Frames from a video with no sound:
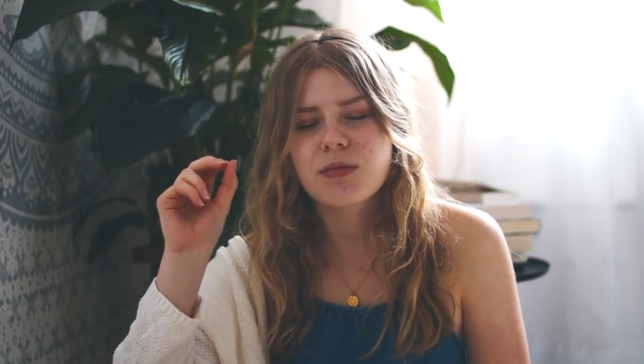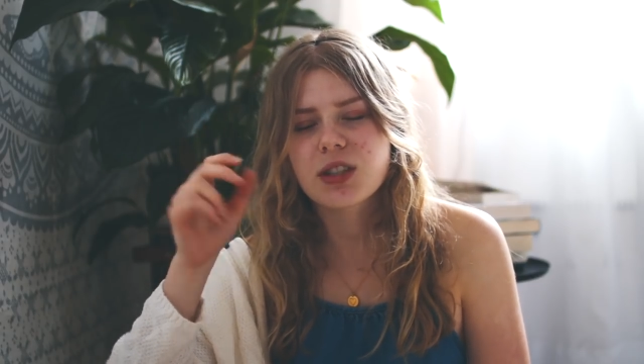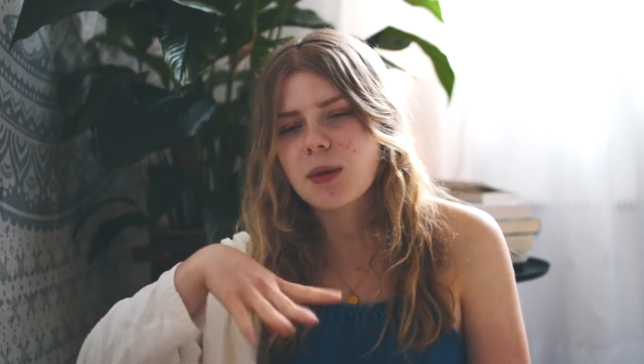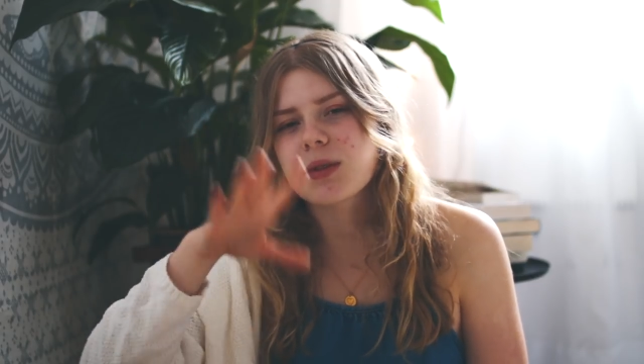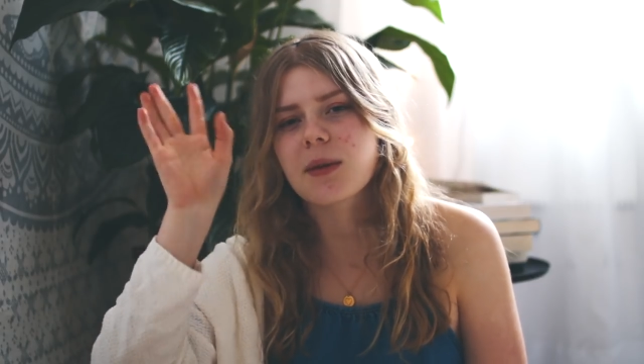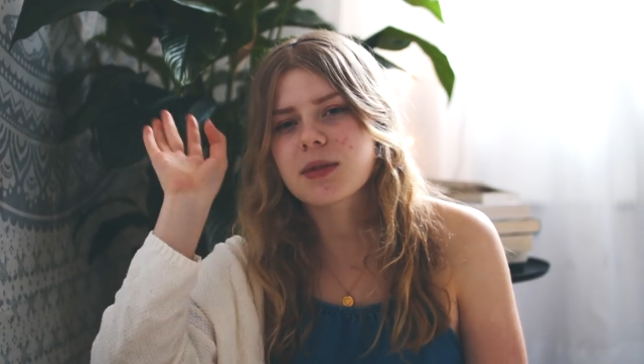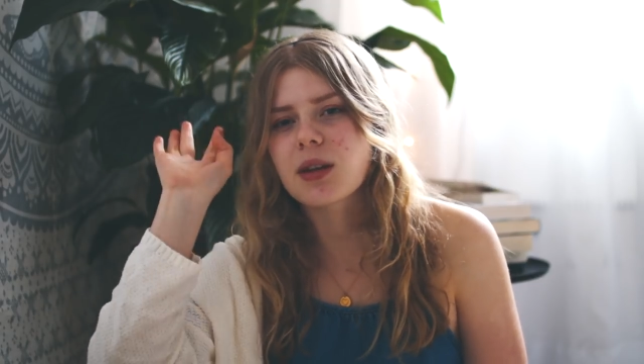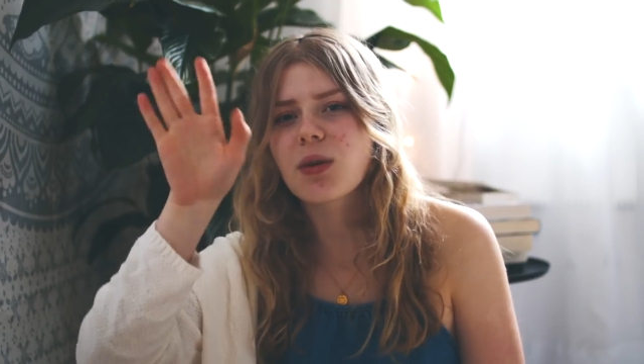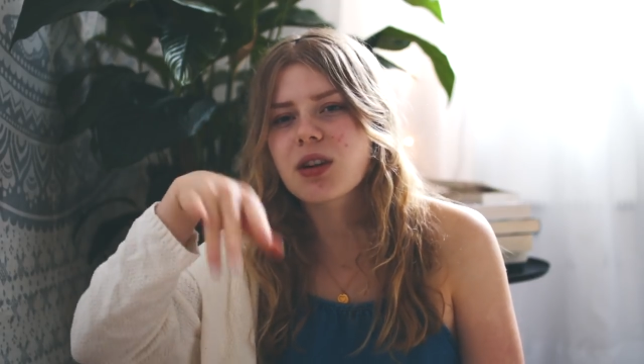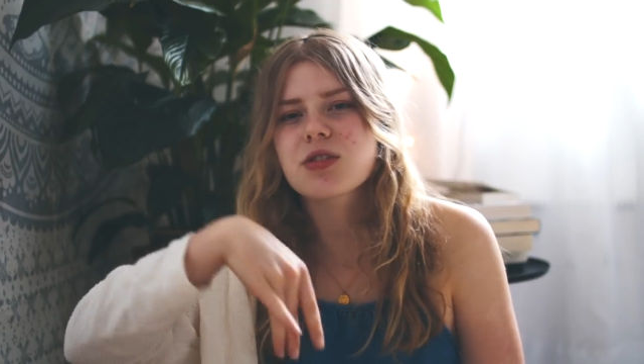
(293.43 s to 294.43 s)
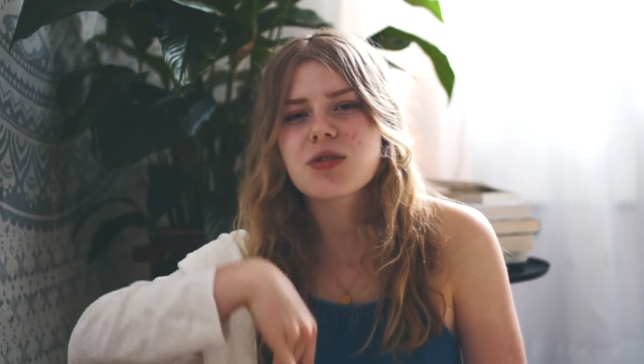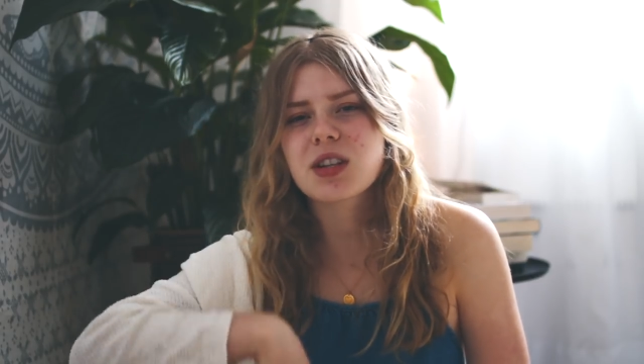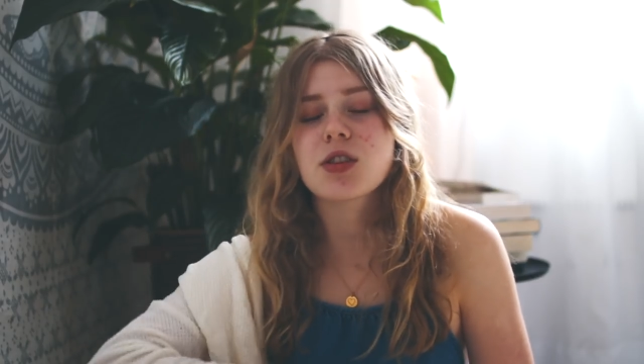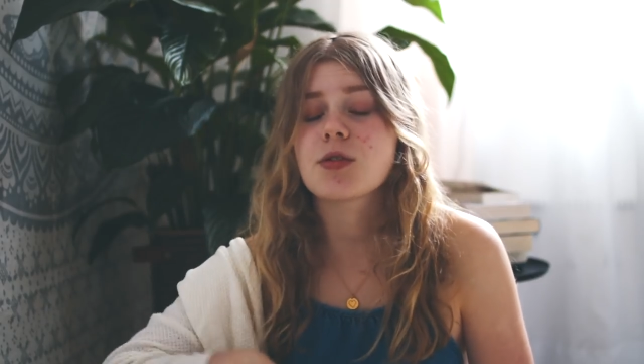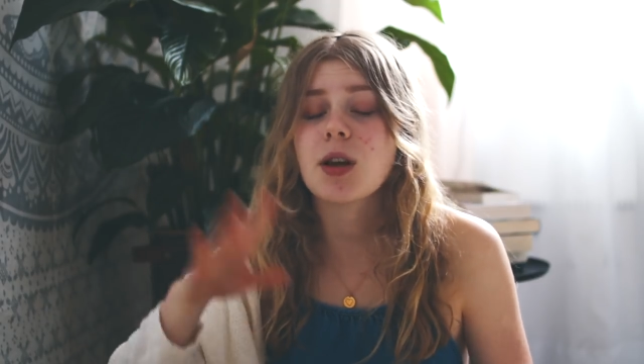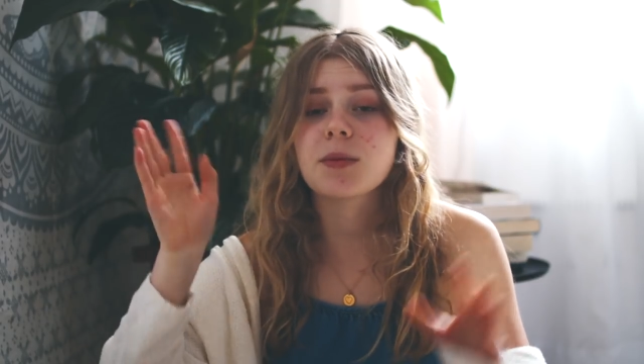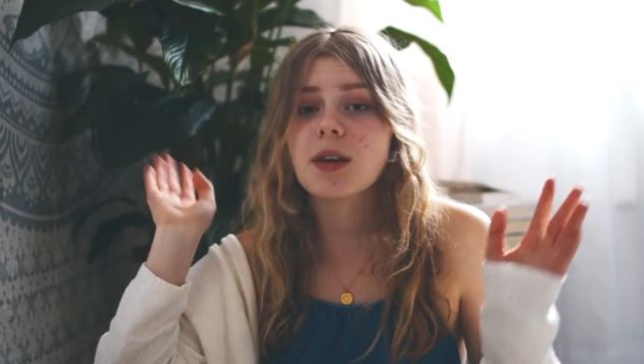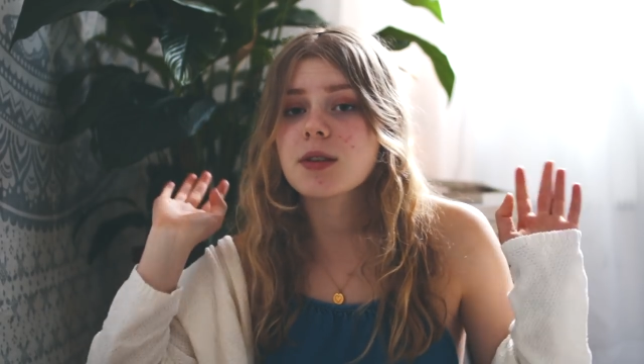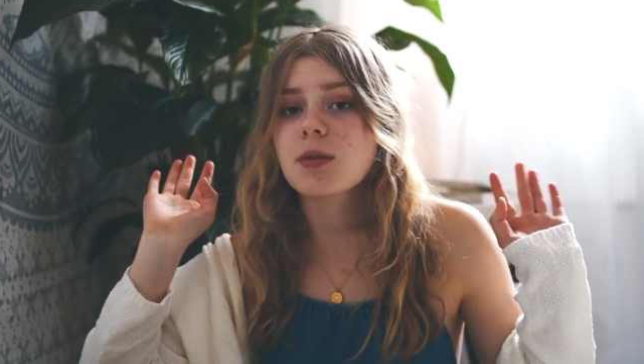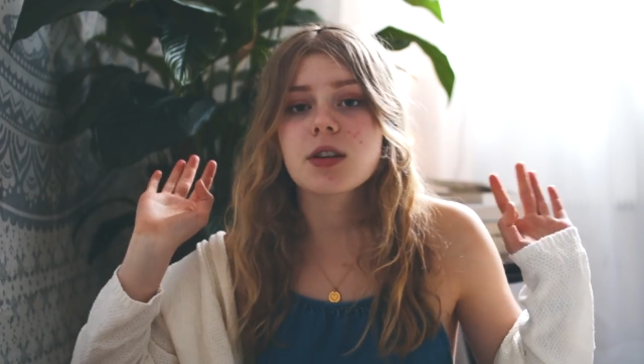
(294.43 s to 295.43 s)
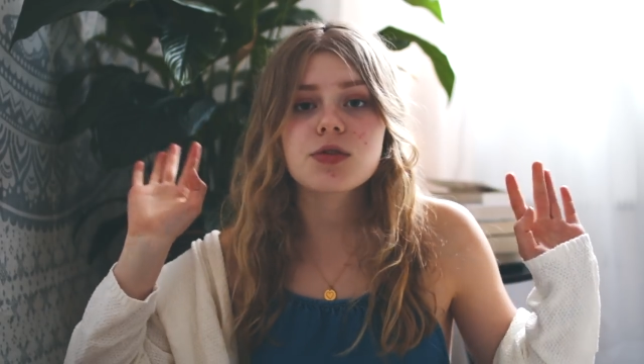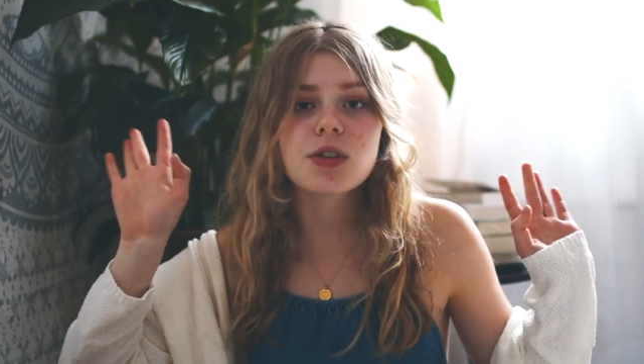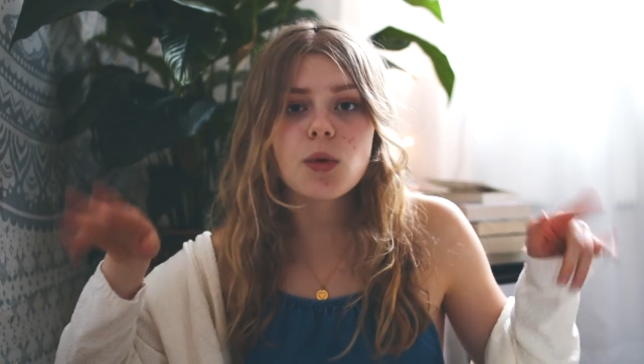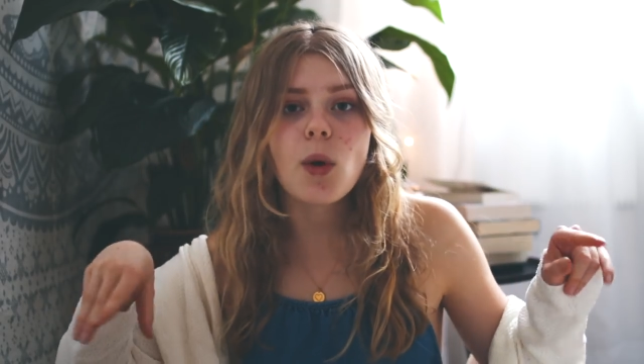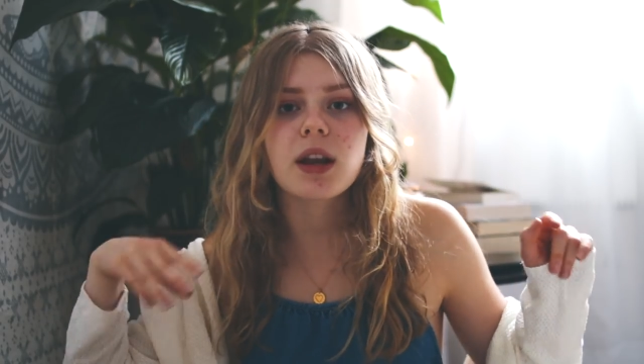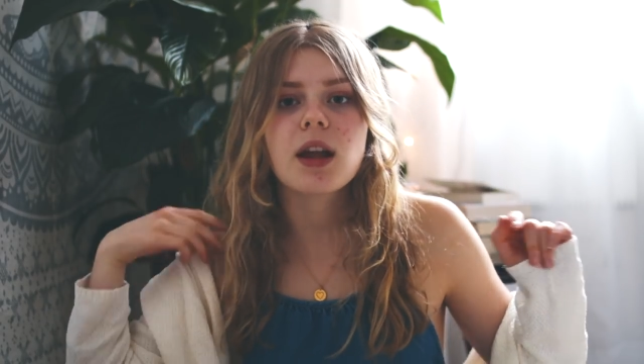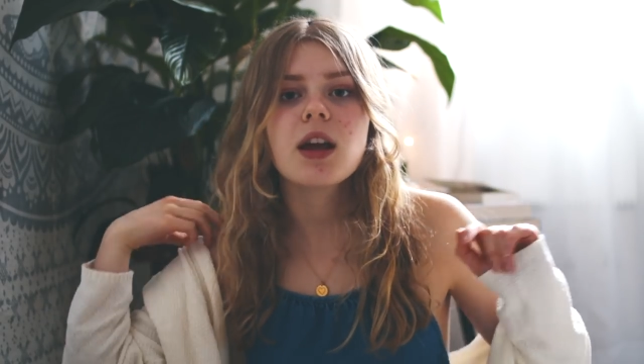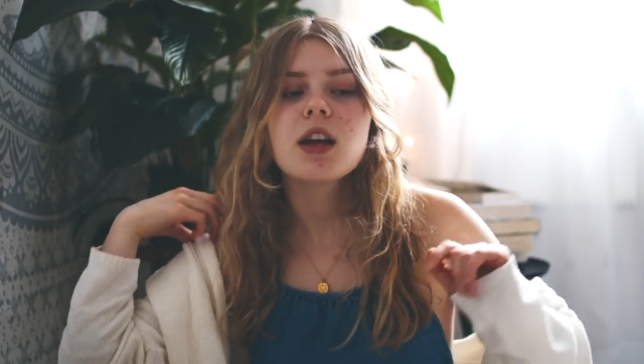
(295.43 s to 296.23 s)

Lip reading: Sometimes I want to drink 2, sometimes I want to drink 1.